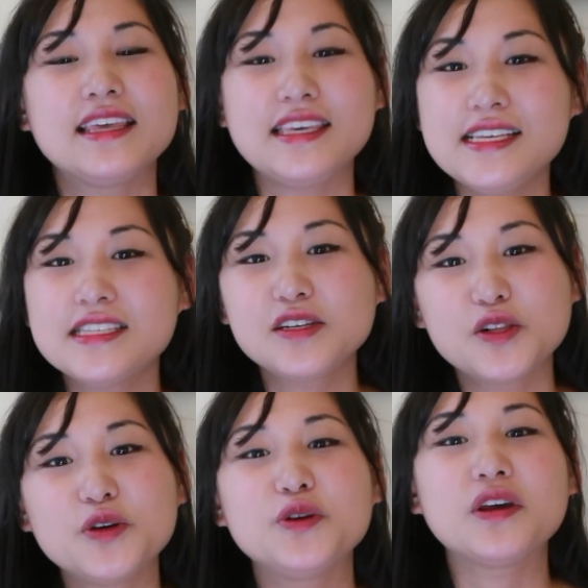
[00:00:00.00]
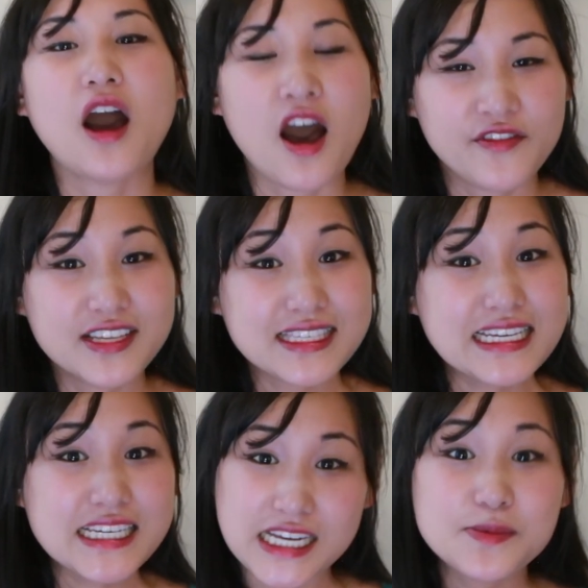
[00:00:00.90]
These include
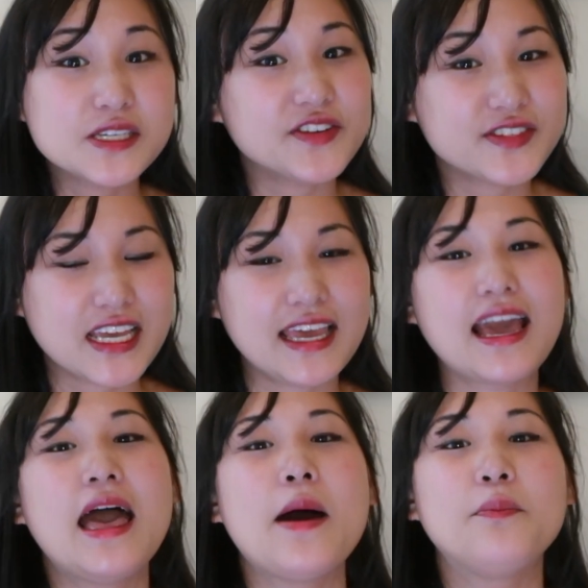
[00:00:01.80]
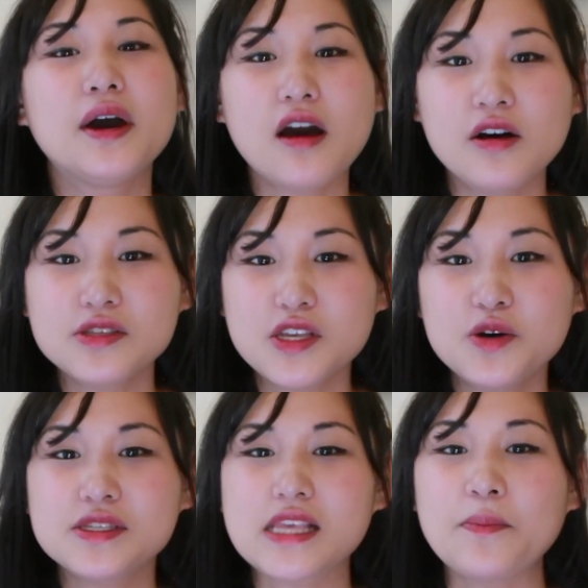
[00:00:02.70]
obviously shapeshifting, but
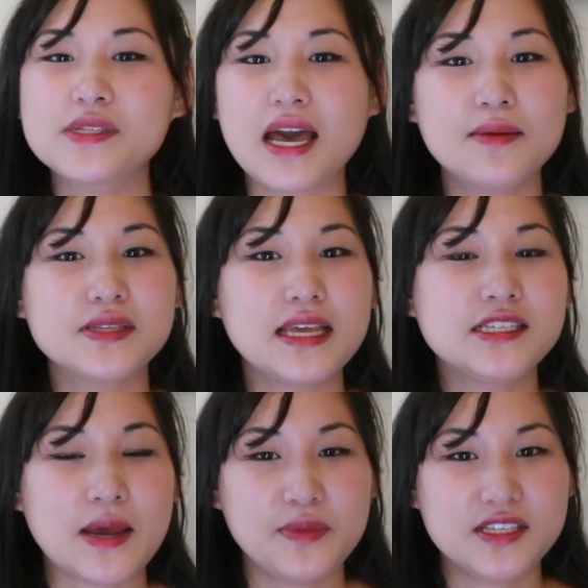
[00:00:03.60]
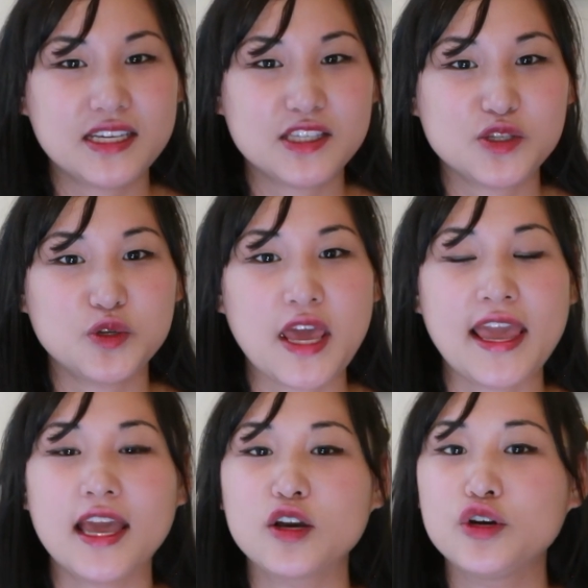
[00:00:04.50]
also sometimes a Japanese
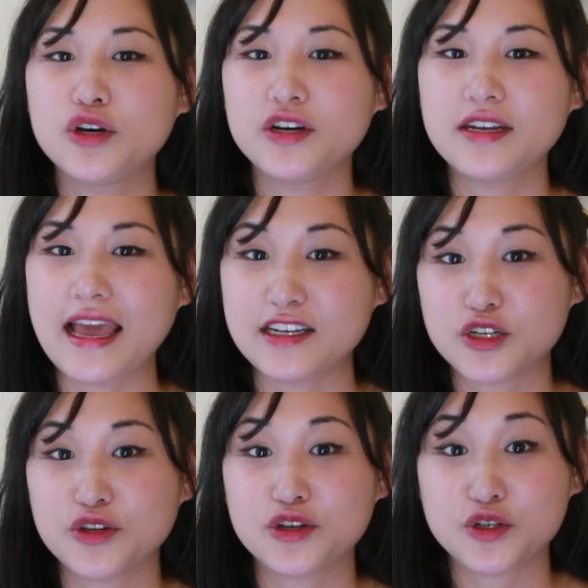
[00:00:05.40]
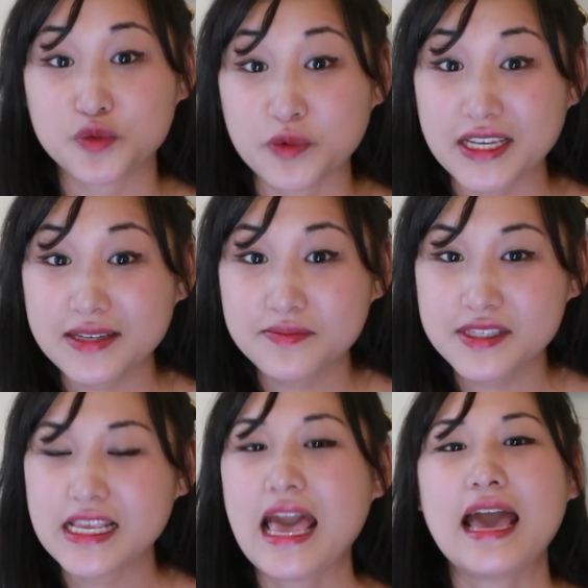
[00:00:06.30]
kitsune could enter your
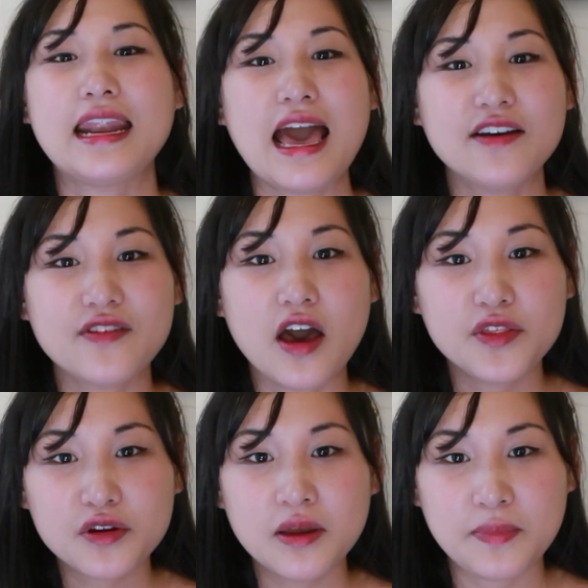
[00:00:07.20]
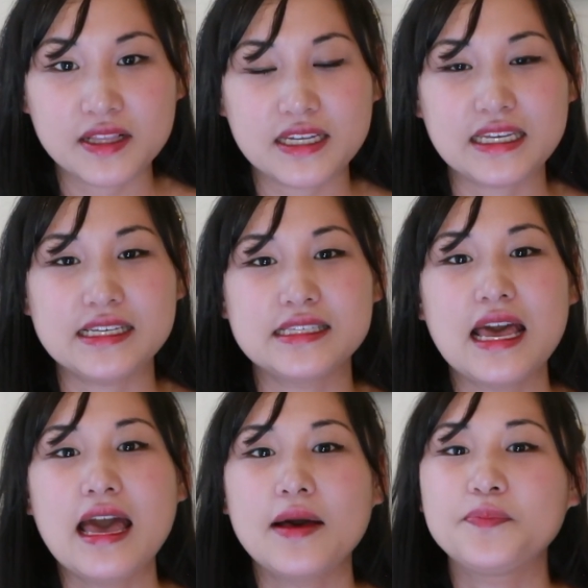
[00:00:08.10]
dreams and have other abilities
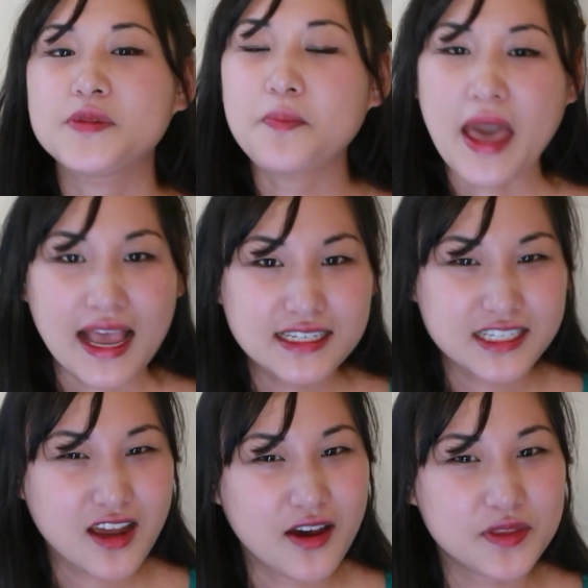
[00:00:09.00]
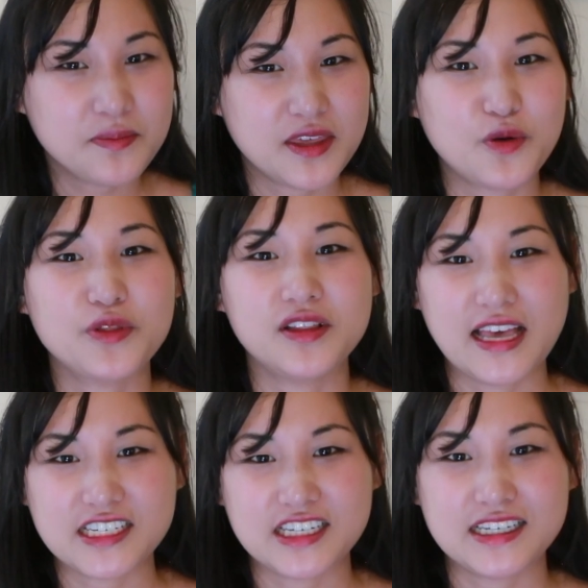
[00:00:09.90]
depending on the myth or the
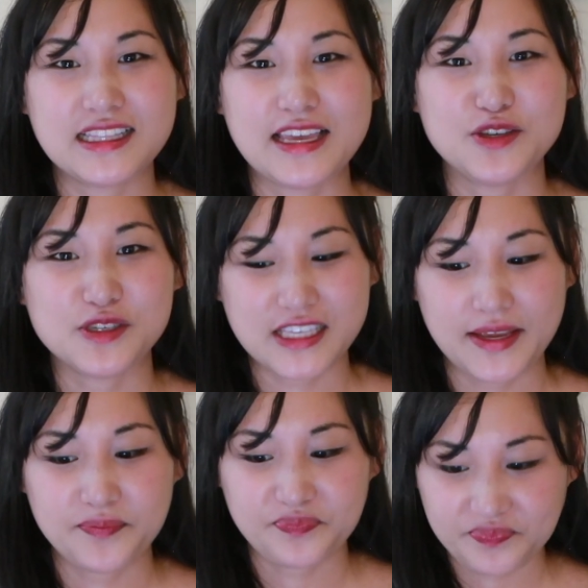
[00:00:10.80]
legend that you see.